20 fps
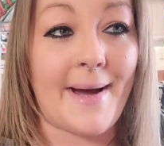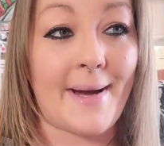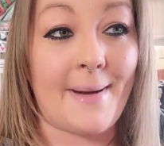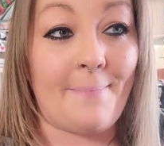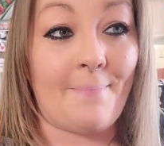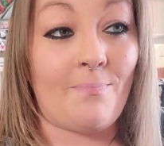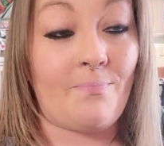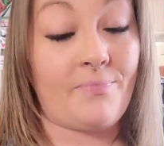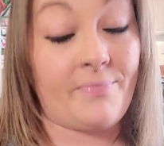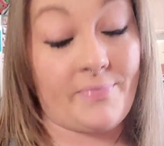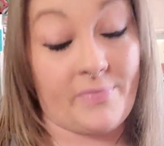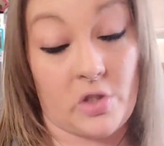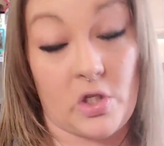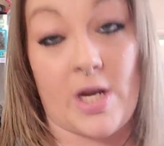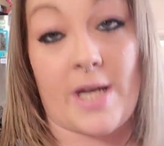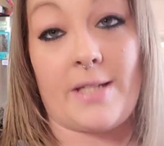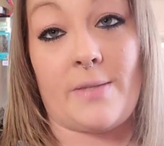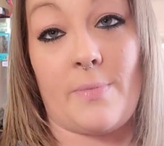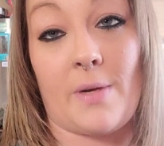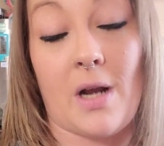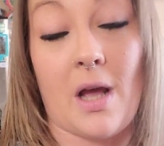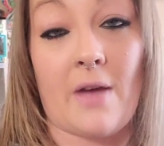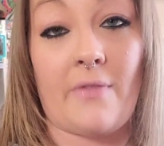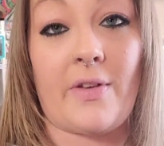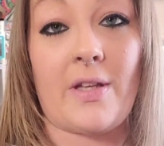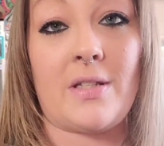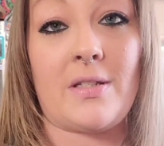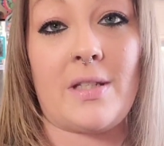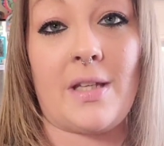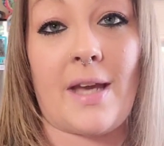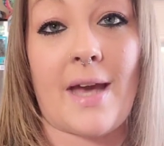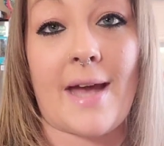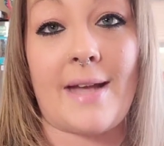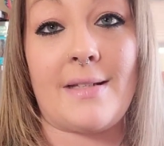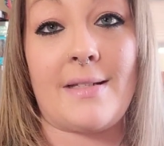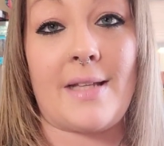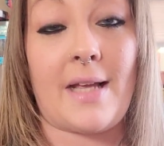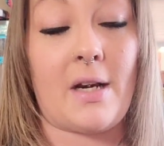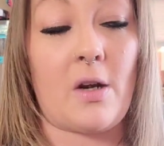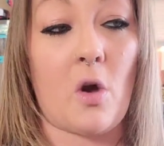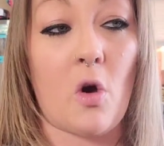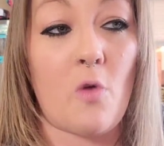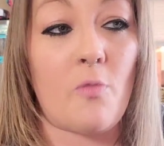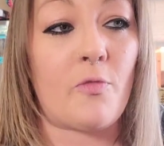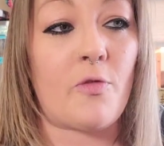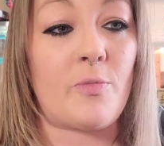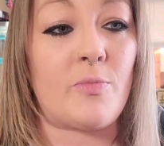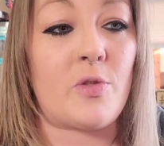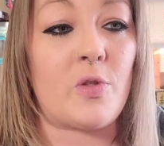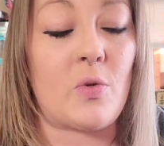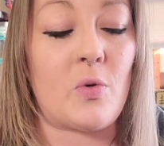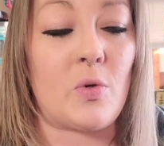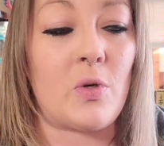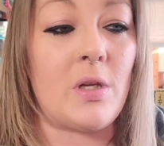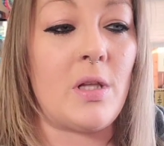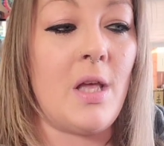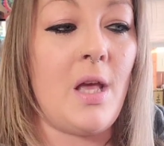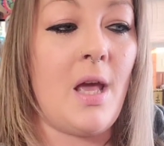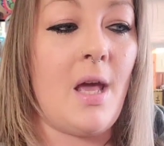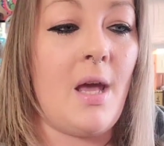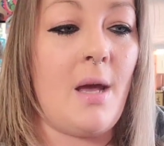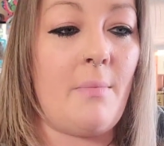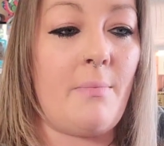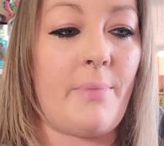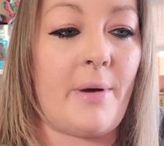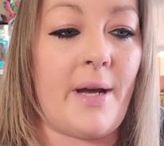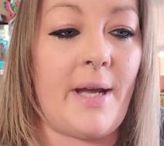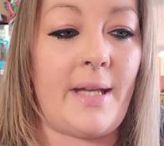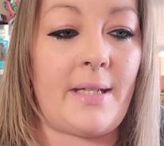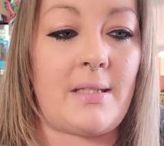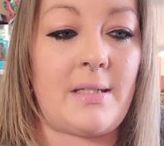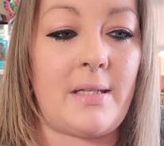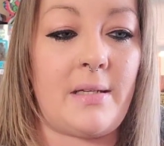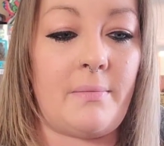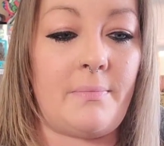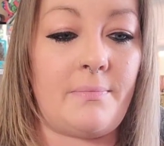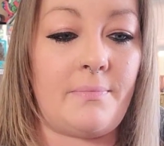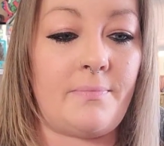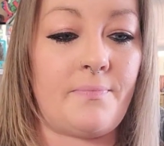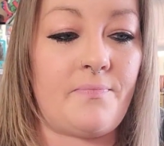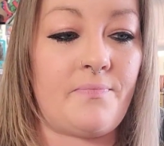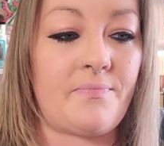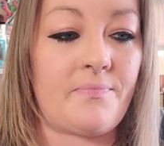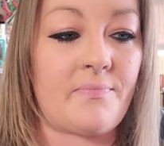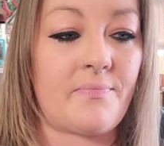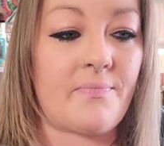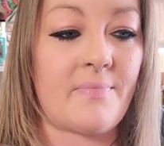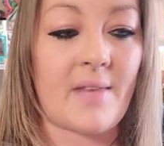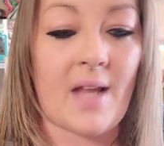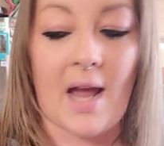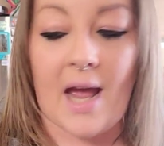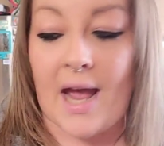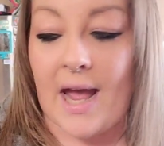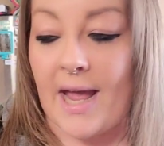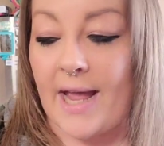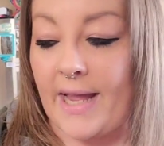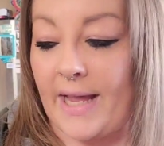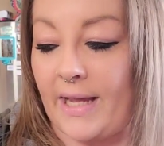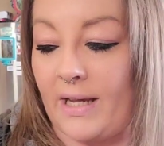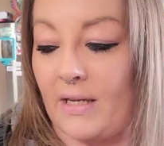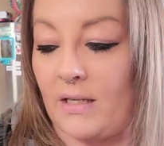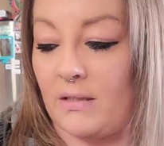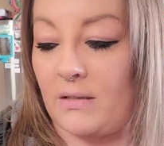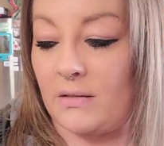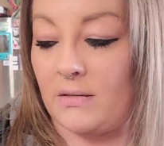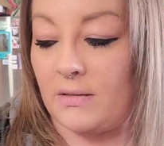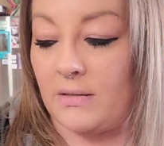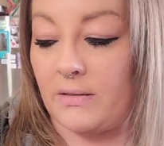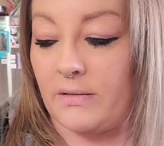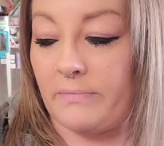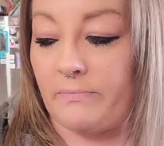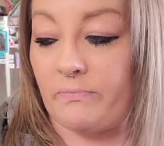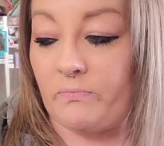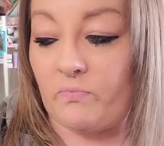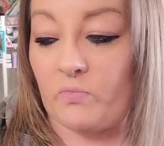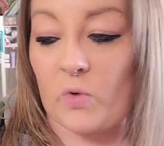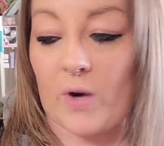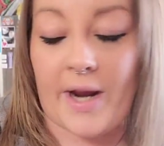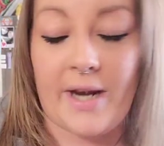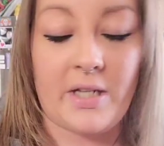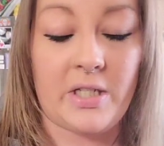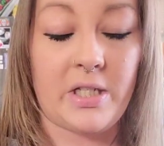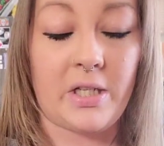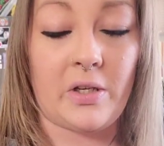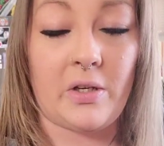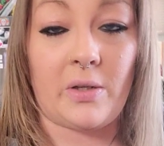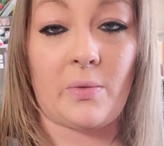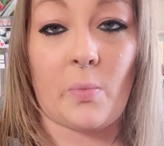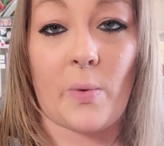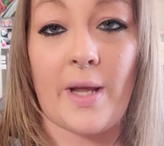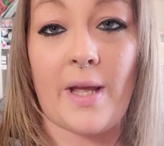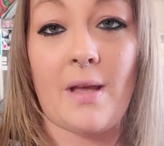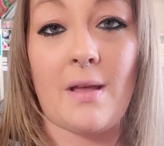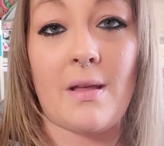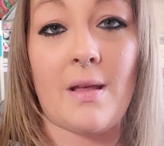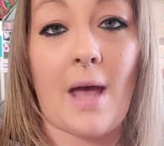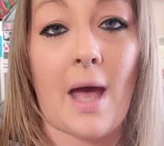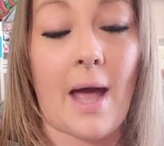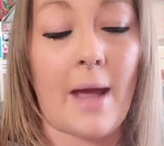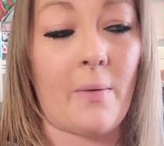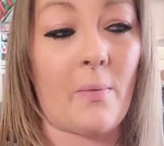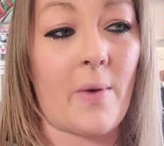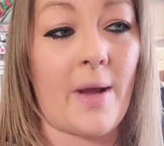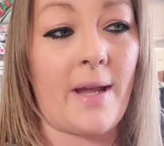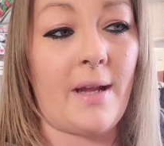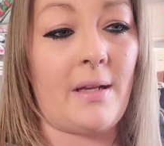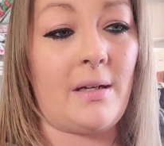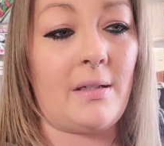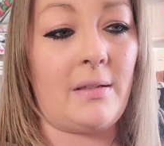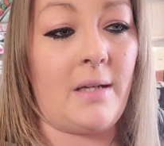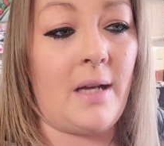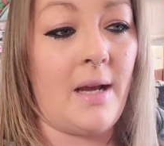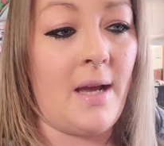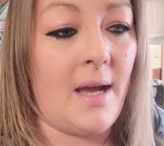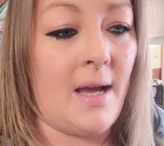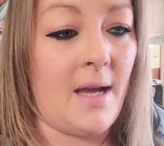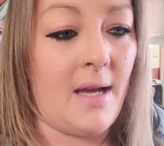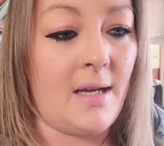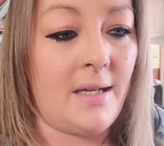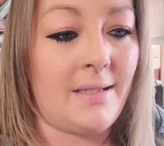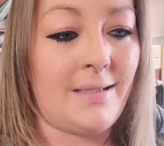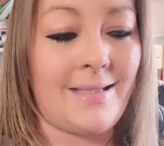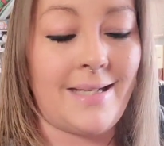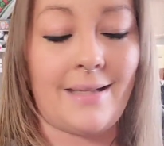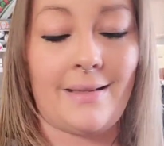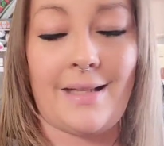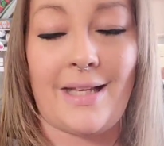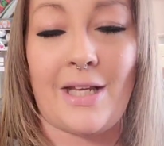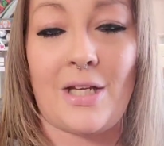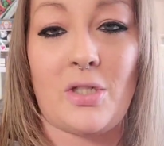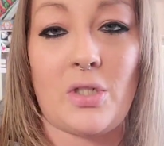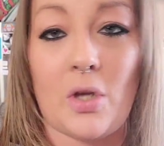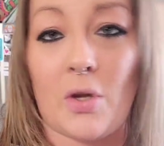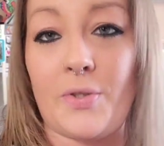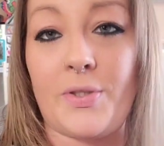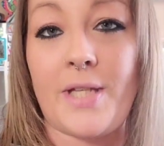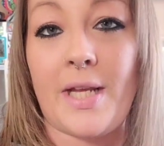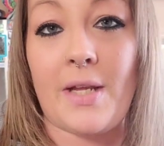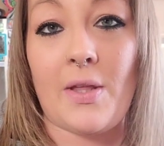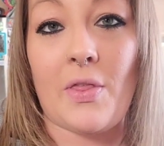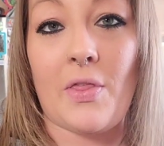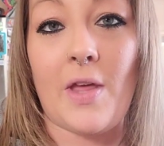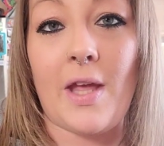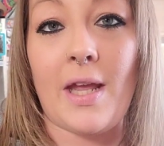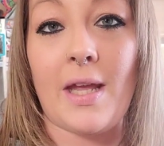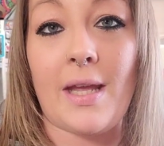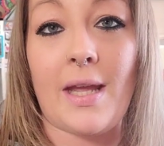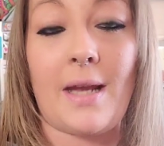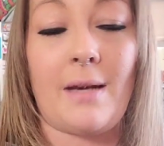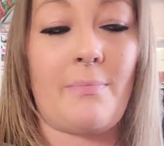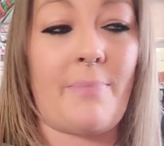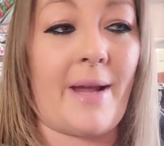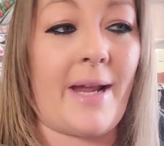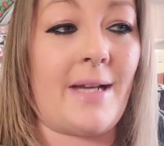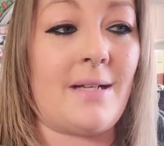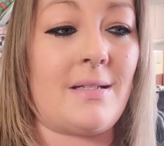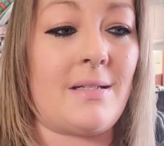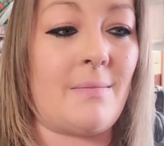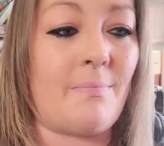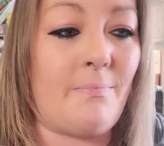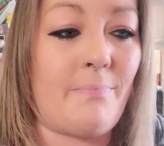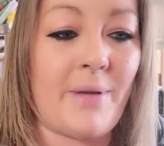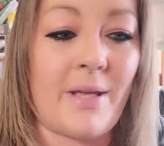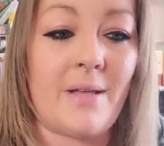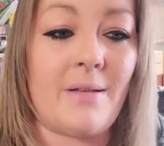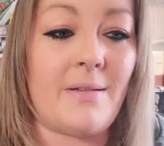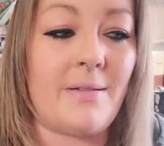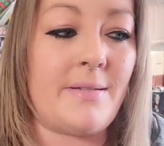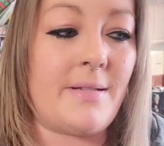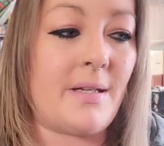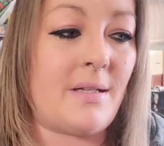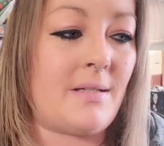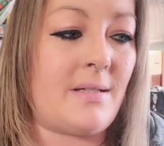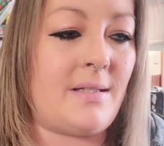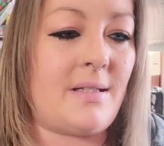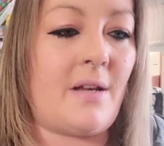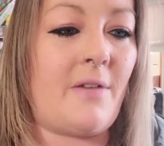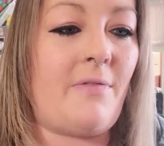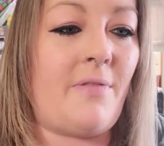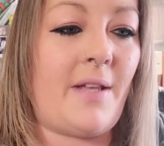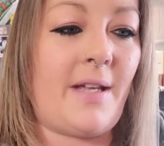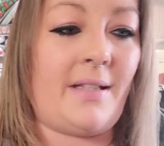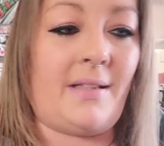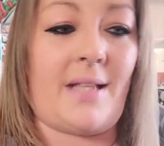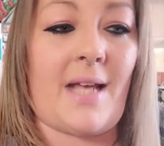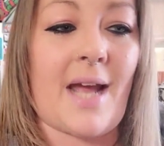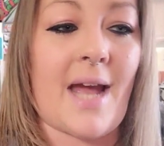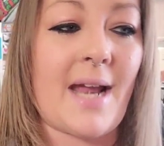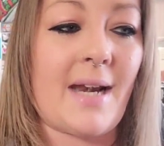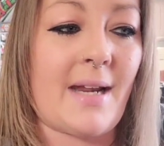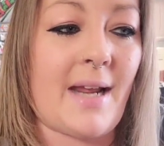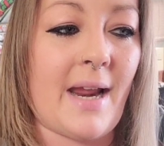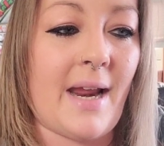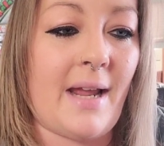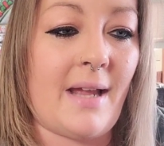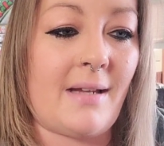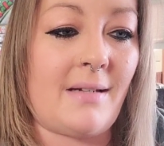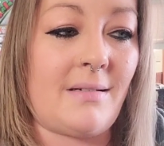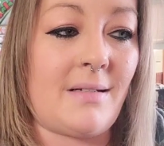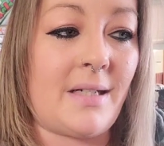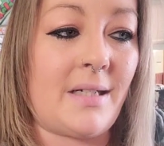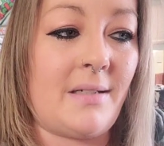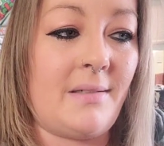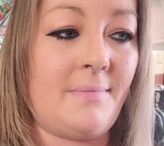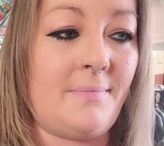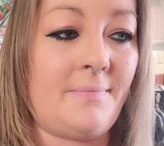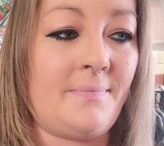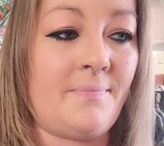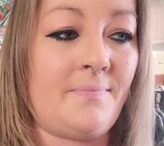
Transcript: Um, Jasmine obviously got sent home from school, but I ran to Goodwill. I went and did the adulting thing and paid some bills and stuff like that. And